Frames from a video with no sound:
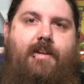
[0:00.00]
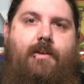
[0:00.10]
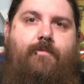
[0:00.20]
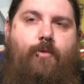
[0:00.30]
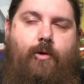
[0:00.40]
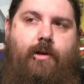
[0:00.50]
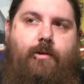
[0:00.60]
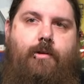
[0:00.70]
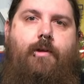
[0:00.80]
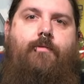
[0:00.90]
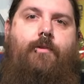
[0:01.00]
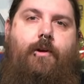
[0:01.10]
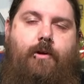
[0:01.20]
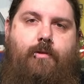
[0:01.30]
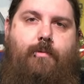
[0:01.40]
it for you for a
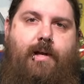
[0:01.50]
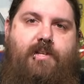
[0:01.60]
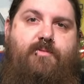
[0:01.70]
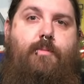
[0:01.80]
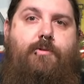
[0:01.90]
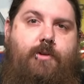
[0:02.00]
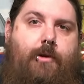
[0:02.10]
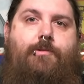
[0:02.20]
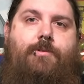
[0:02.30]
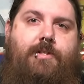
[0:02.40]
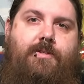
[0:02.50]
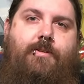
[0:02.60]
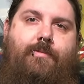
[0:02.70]
good range of most cartridges.